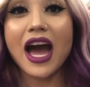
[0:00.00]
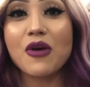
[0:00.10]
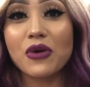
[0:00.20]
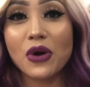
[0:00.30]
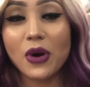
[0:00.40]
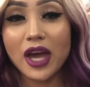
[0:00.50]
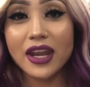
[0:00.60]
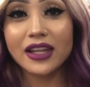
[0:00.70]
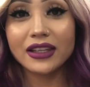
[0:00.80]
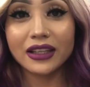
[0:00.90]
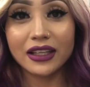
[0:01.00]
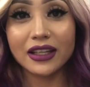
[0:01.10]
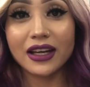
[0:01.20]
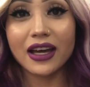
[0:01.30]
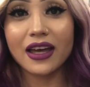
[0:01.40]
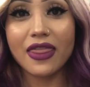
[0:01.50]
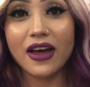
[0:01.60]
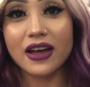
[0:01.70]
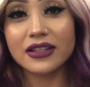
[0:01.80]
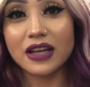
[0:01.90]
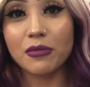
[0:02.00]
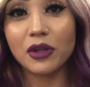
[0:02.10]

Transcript: I will go ahead and link that down